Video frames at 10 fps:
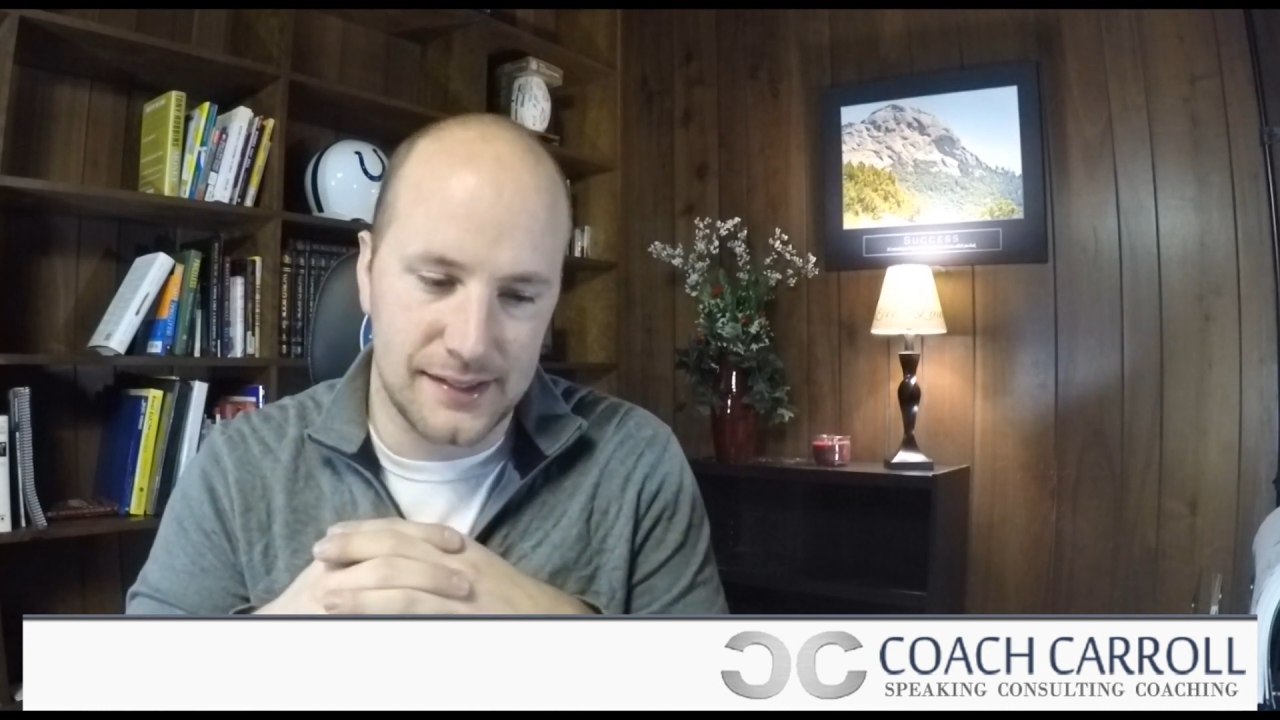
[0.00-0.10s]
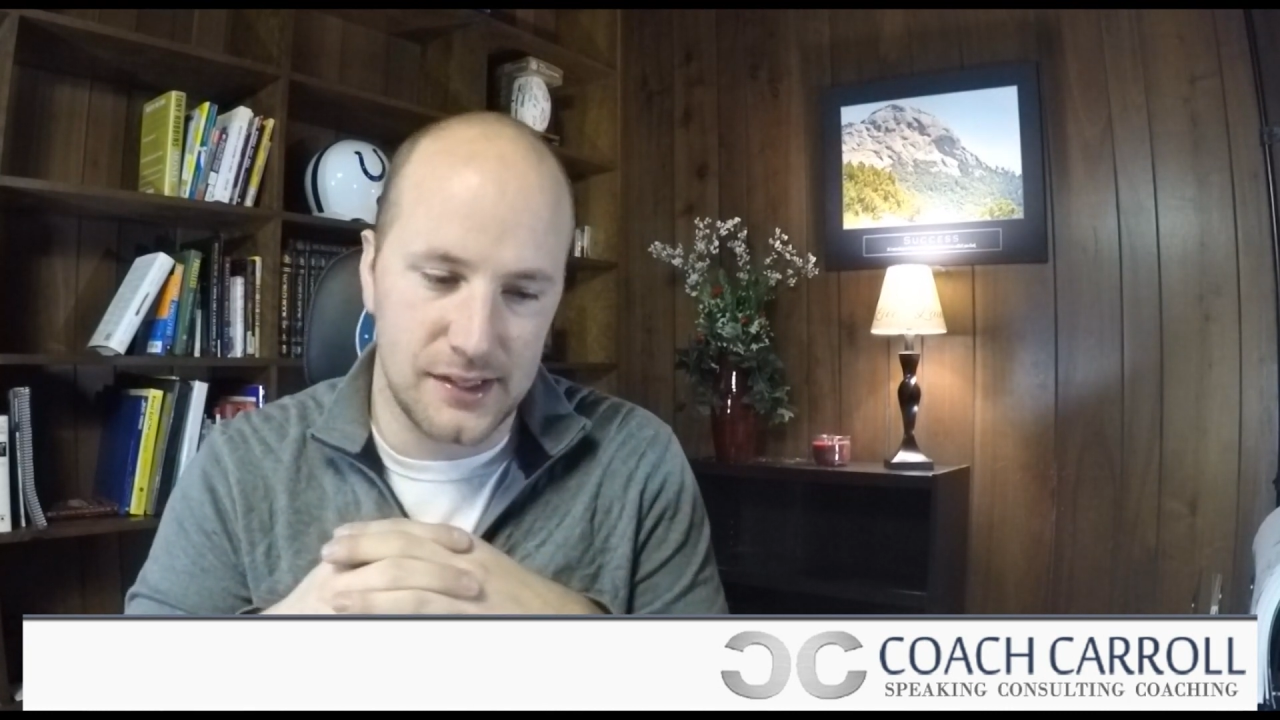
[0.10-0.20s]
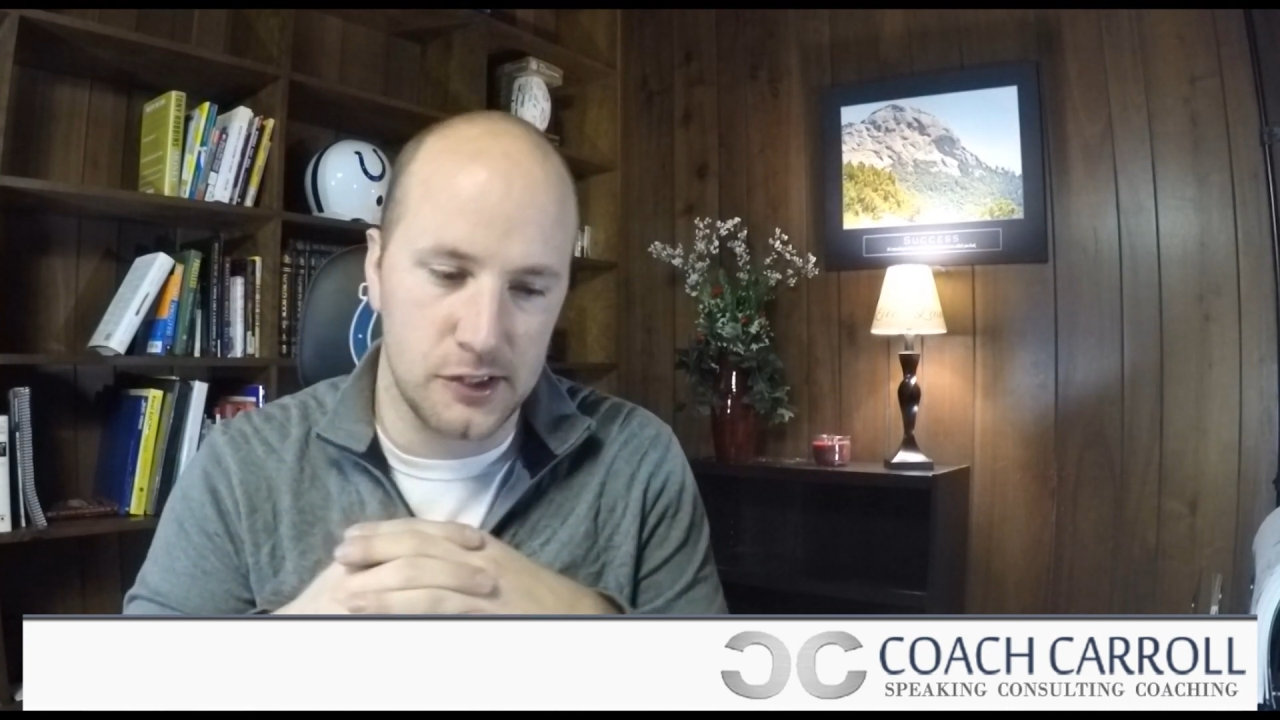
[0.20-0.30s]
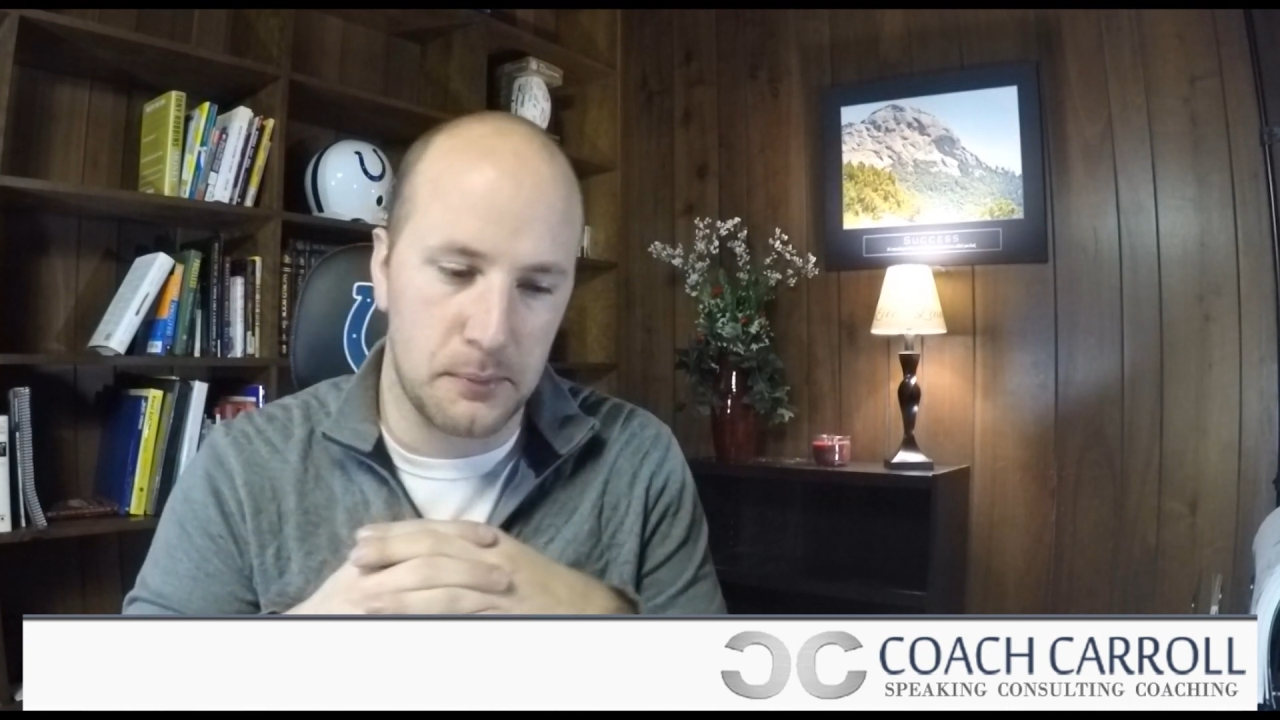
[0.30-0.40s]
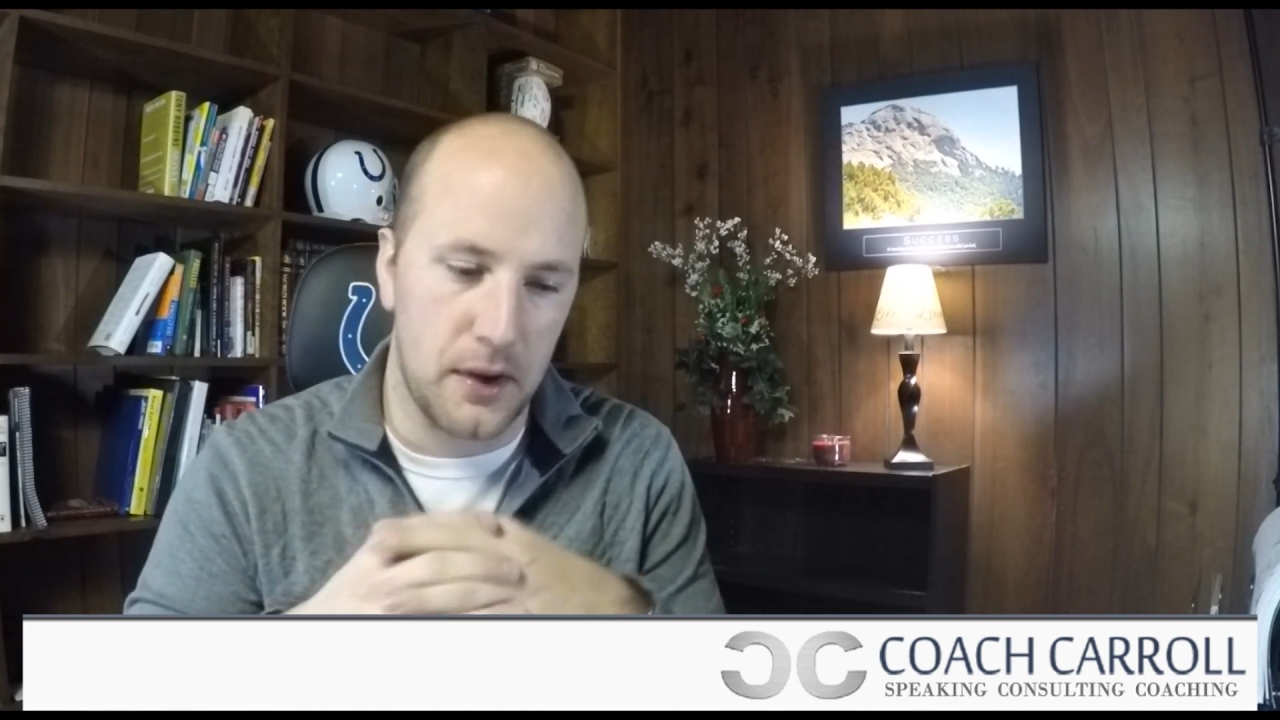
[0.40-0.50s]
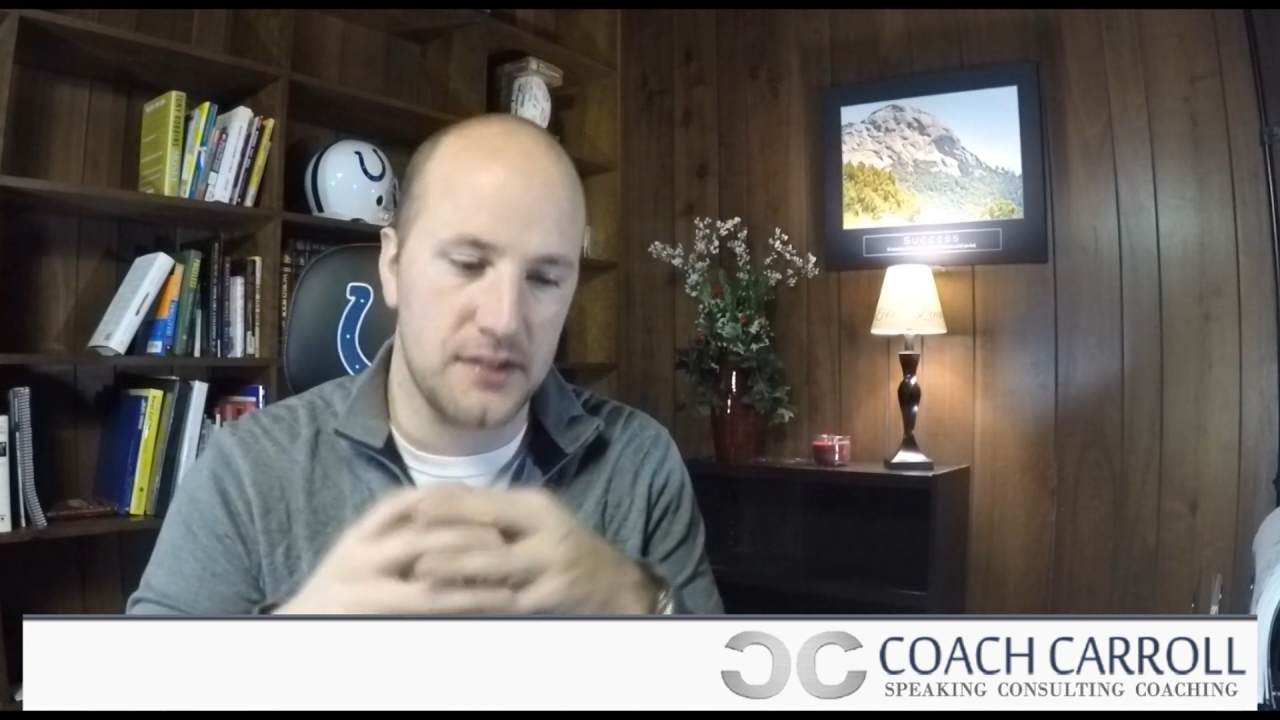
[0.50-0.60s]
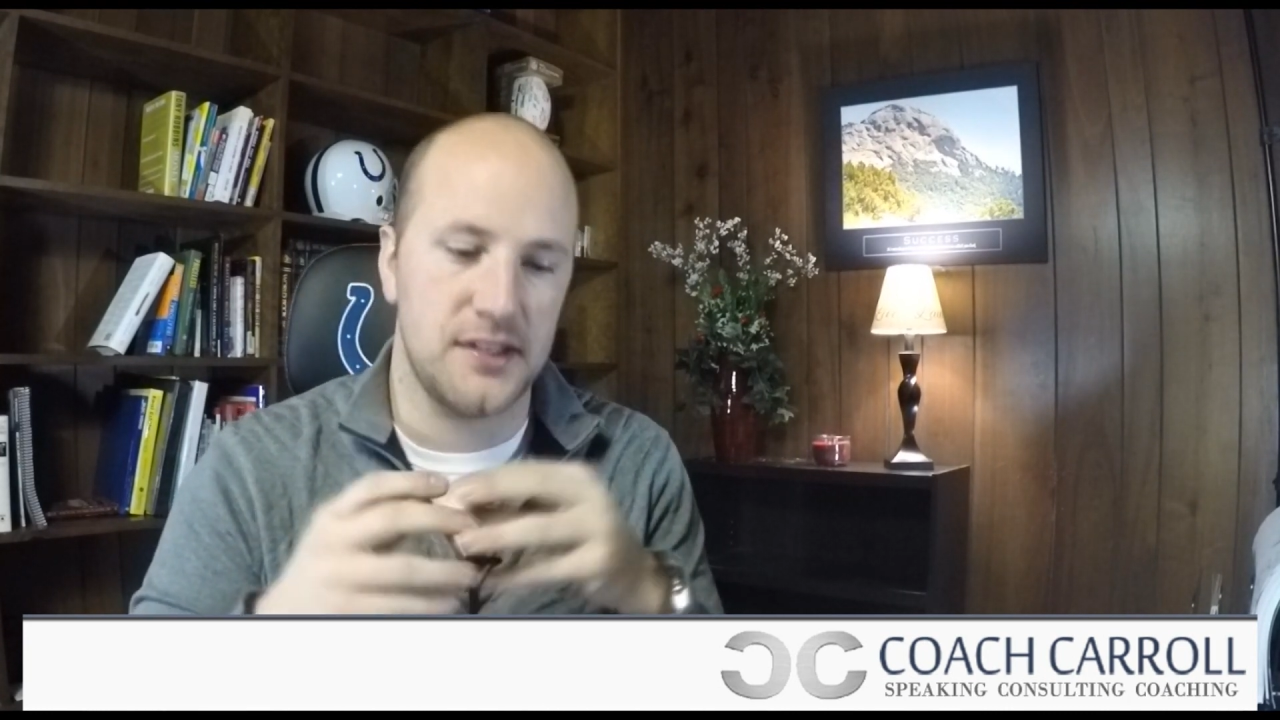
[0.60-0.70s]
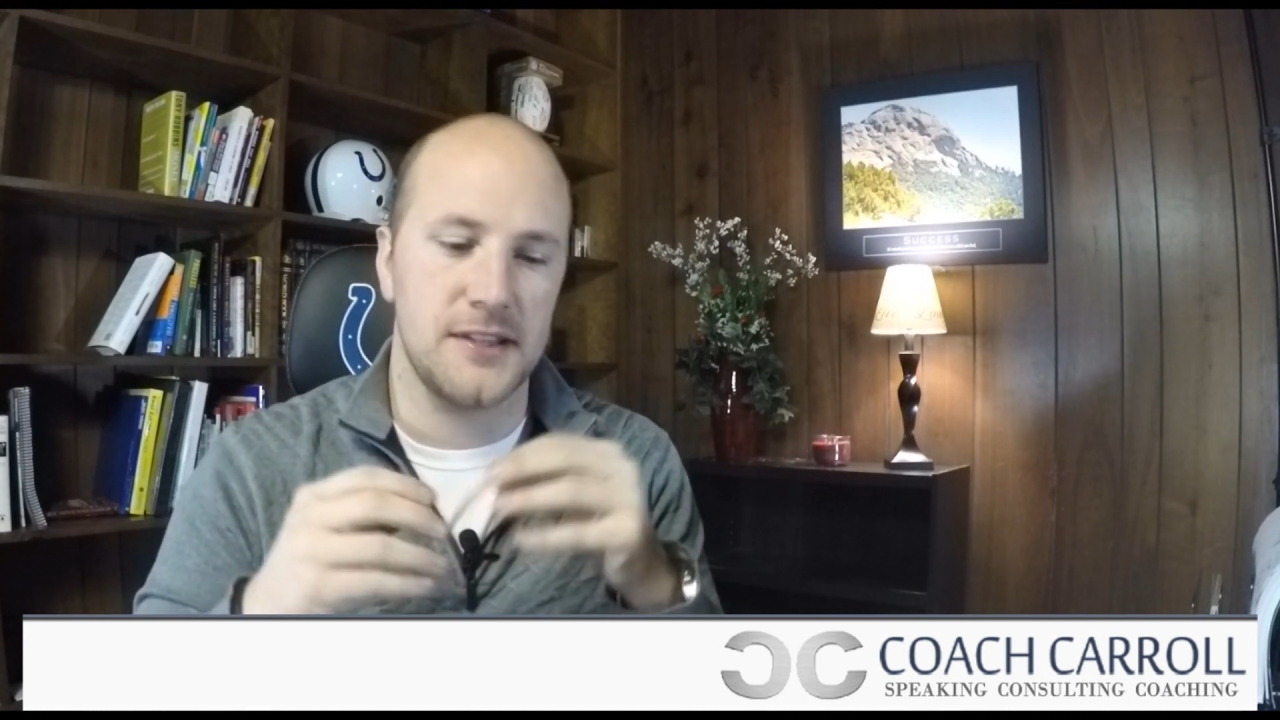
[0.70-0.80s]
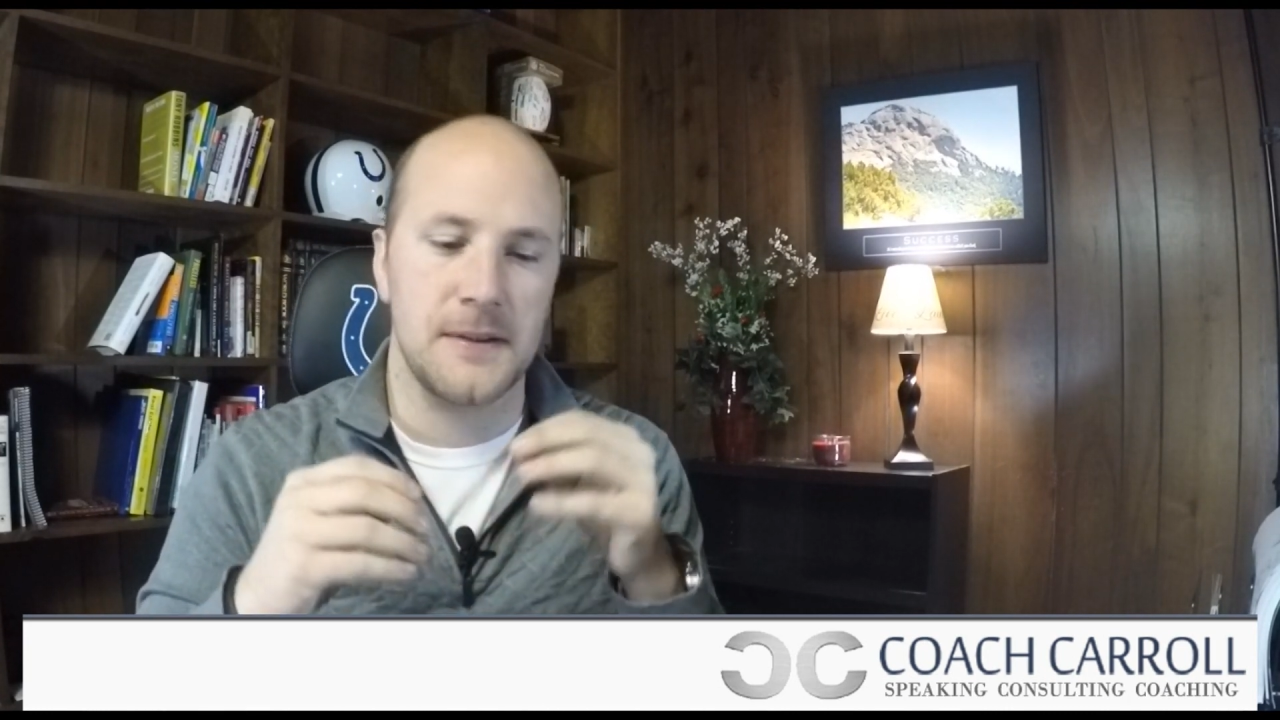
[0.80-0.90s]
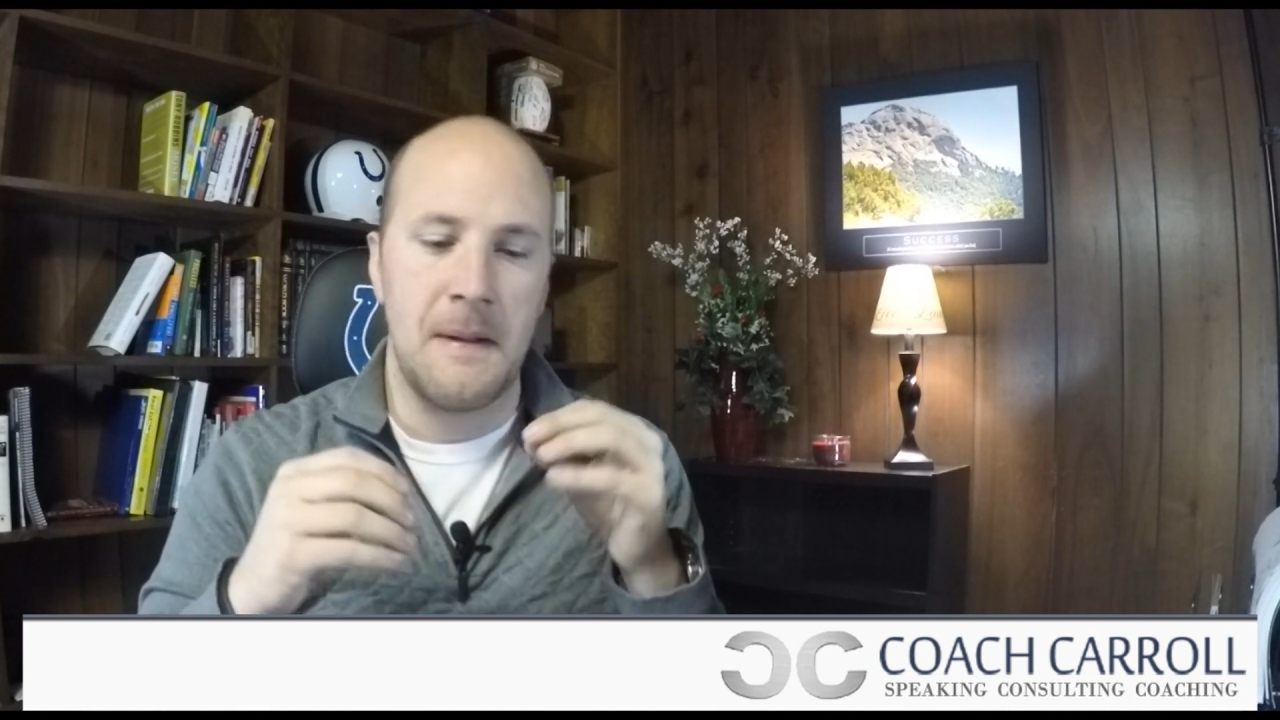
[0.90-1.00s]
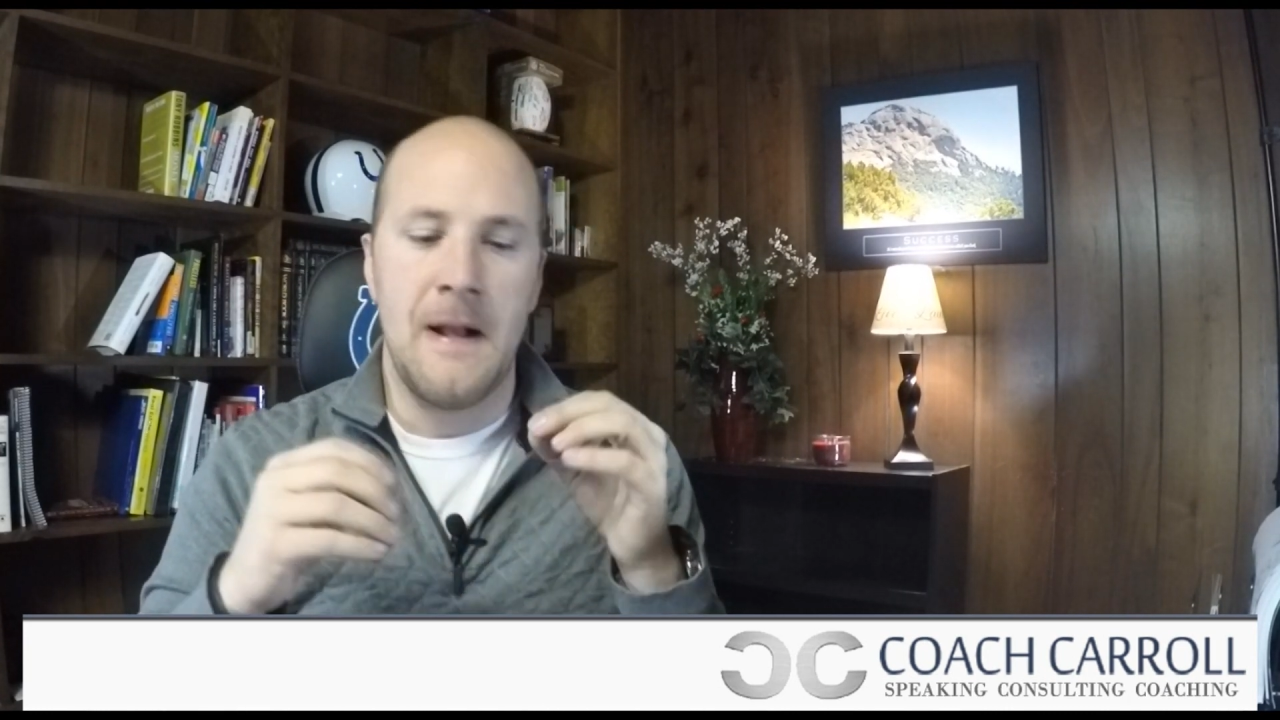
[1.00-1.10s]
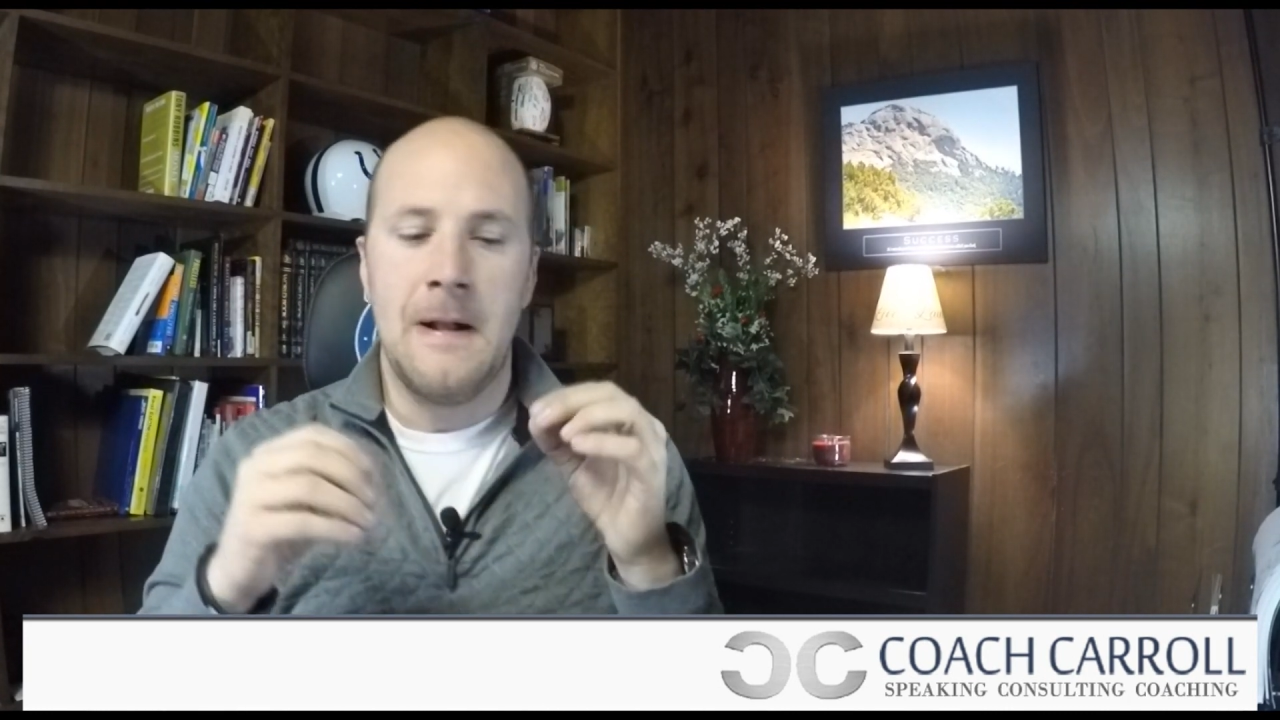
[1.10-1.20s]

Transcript: sales process.